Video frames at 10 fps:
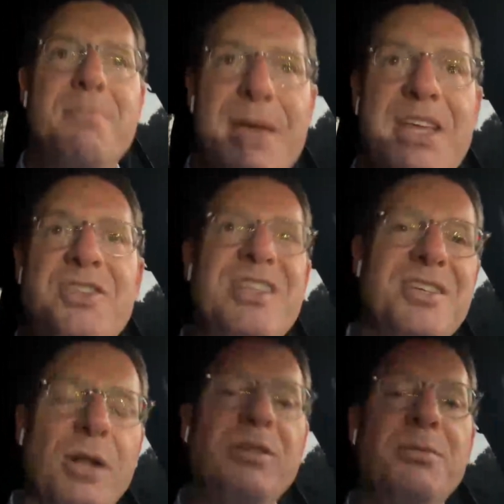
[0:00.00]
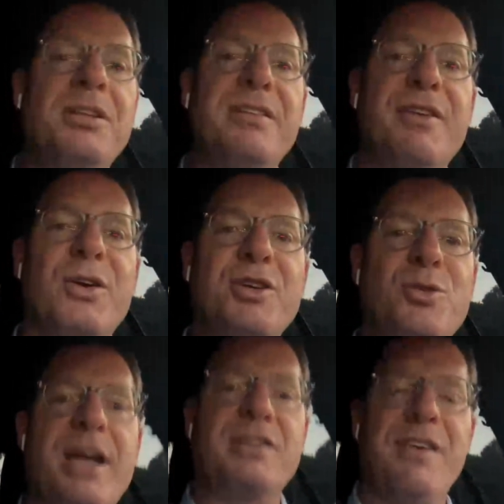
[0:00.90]
that makes these ultimately
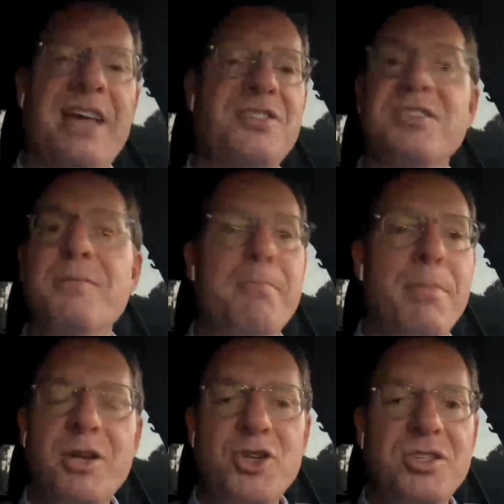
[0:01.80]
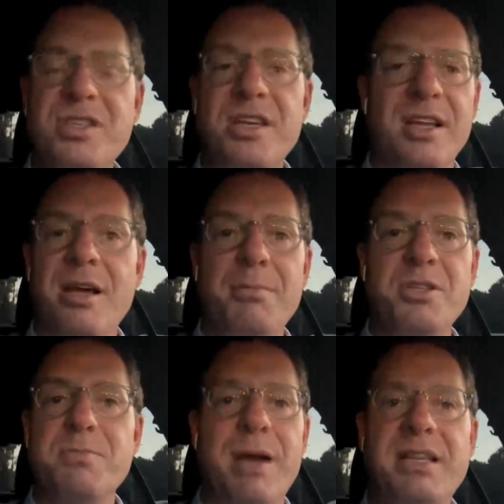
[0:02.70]
very attractive assets, much as the
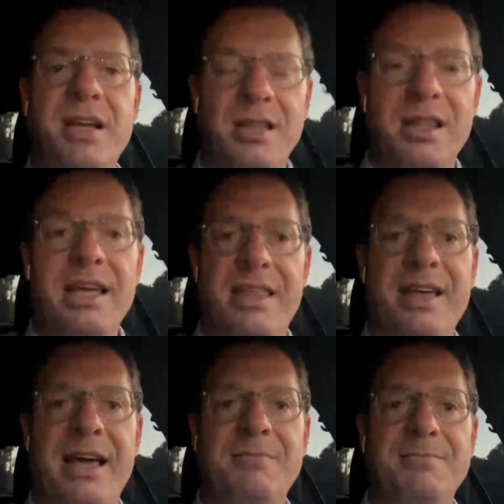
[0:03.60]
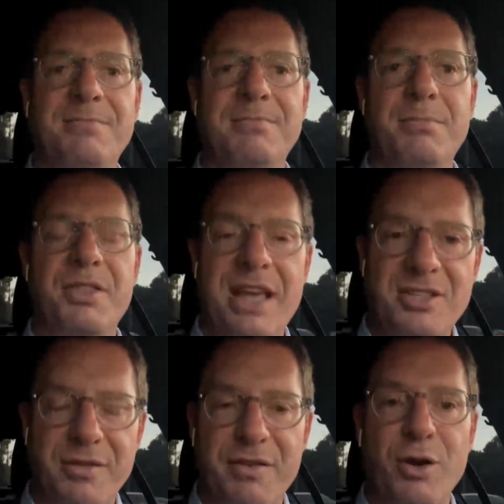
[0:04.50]
incumbents might not like that. But
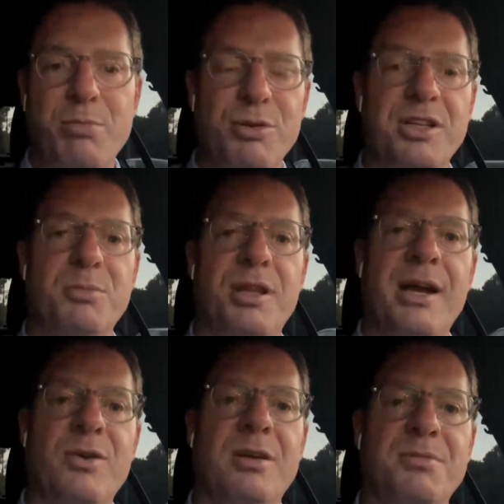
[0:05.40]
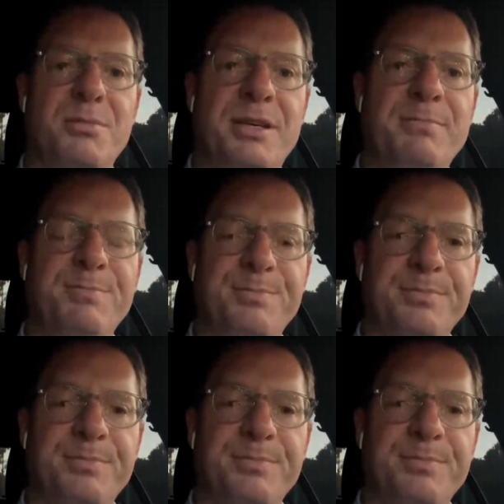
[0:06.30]
that's a very predictable outcome to me.